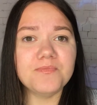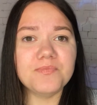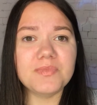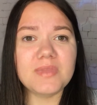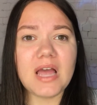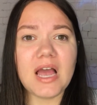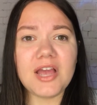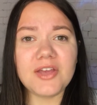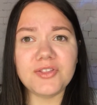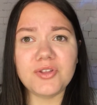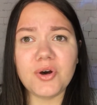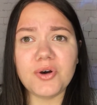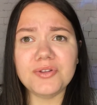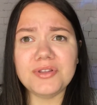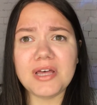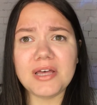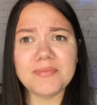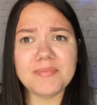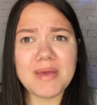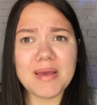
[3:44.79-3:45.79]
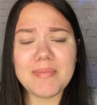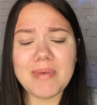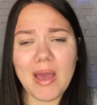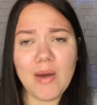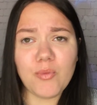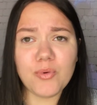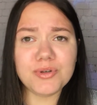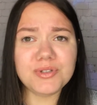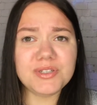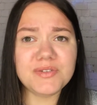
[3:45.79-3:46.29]
I thought that maybe I
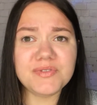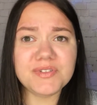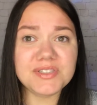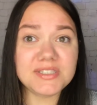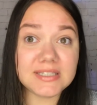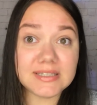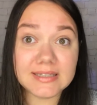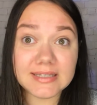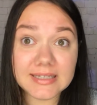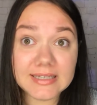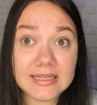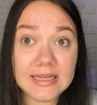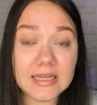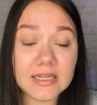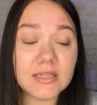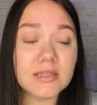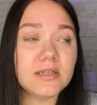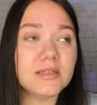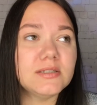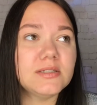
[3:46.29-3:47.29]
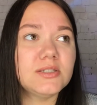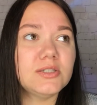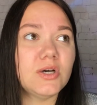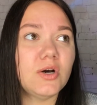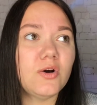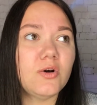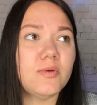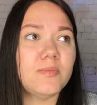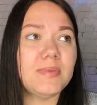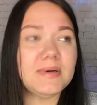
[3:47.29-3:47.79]
won't even delete it.
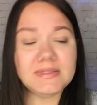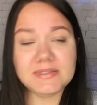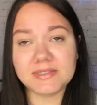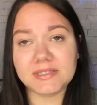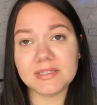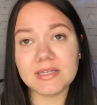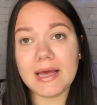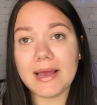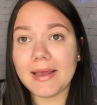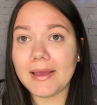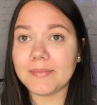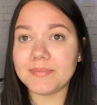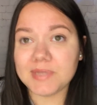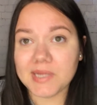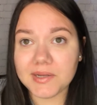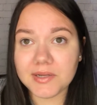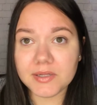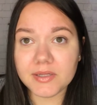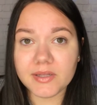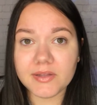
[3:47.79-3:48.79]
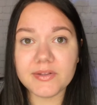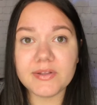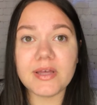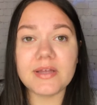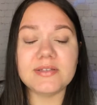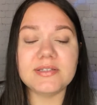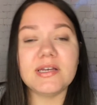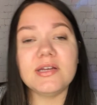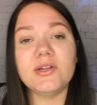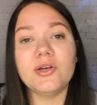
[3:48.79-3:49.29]
But still, I updated it and
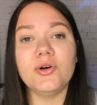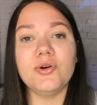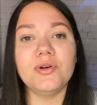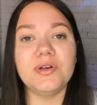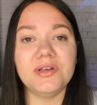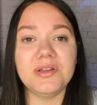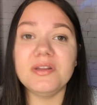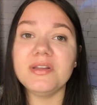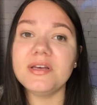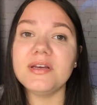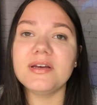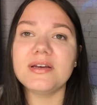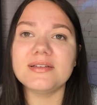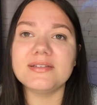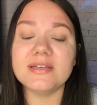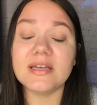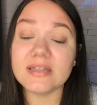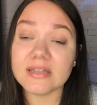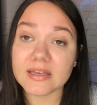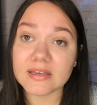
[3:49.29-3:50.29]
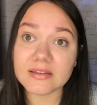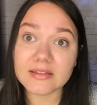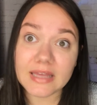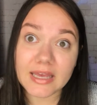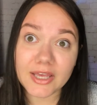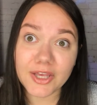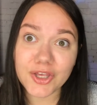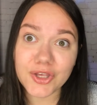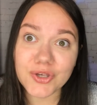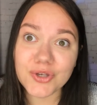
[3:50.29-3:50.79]
sent her a link and said like,
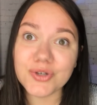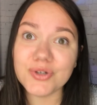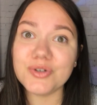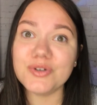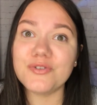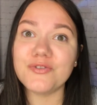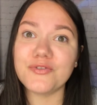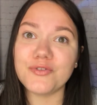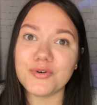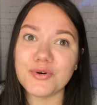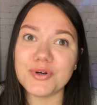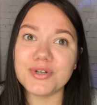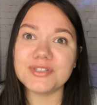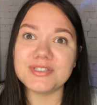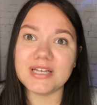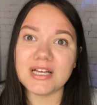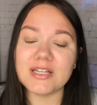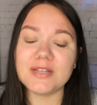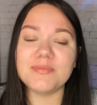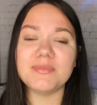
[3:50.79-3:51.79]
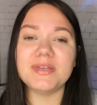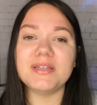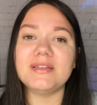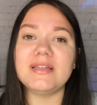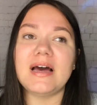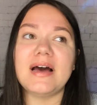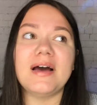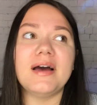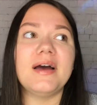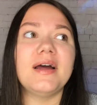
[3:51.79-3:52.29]
thank you for telling me
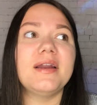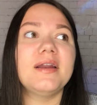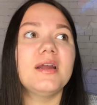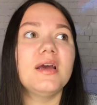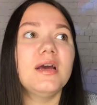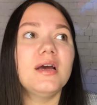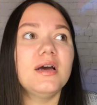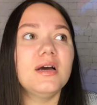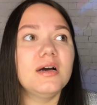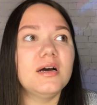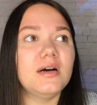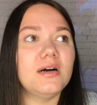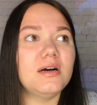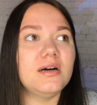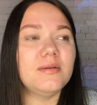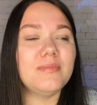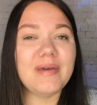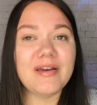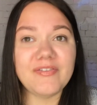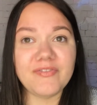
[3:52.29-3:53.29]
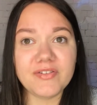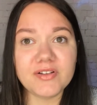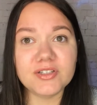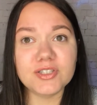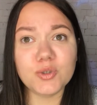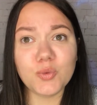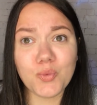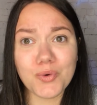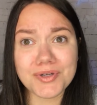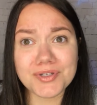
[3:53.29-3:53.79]
that my
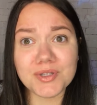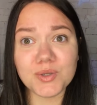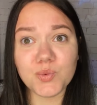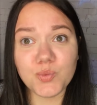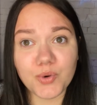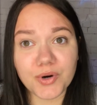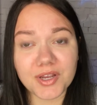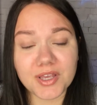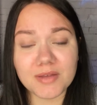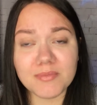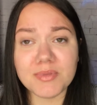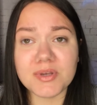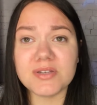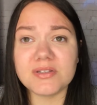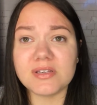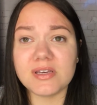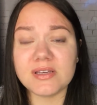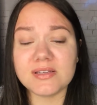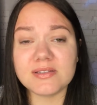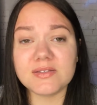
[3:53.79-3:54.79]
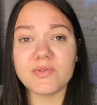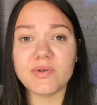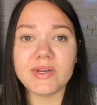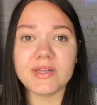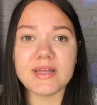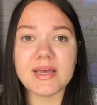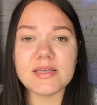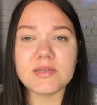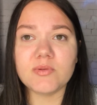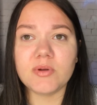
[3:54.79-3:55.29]
filter wasn't working. Because it's really
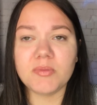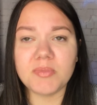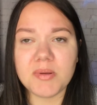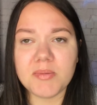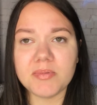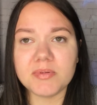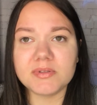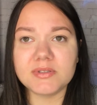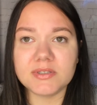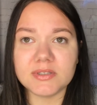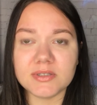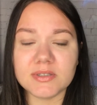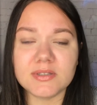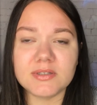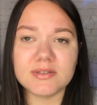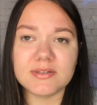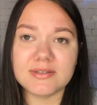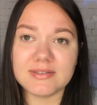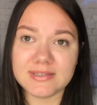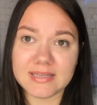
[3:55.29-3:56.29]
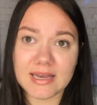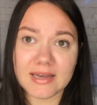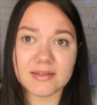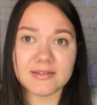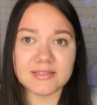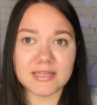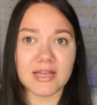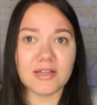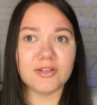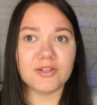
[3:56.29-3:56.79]
nice when people
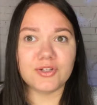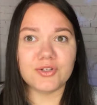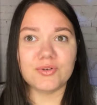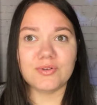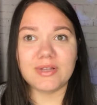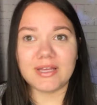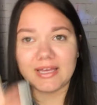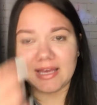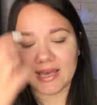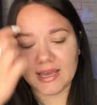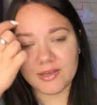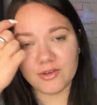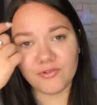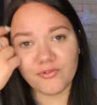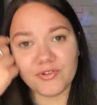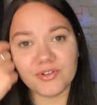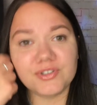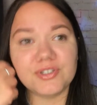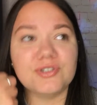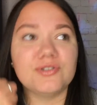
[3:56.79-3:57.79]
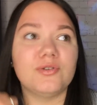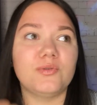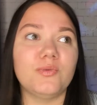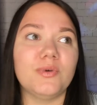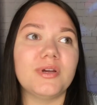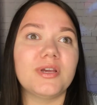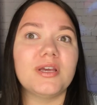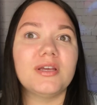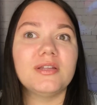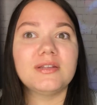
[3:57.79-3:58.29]
telling you like, hey, your filter isn't
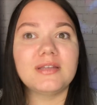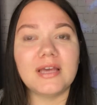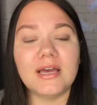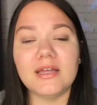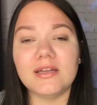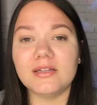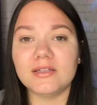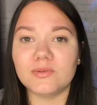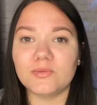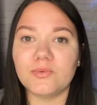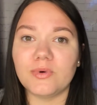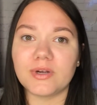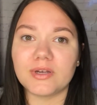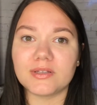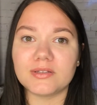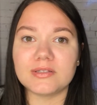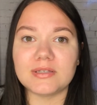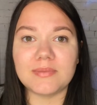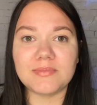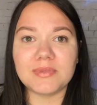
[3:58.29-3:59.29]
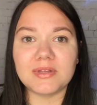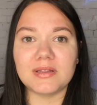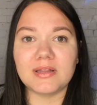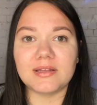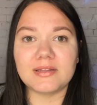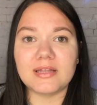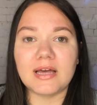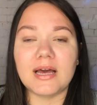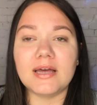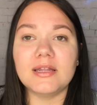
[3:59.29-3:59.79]
working, can it work, something
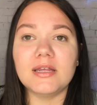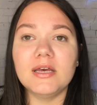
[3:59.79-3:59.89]
like that.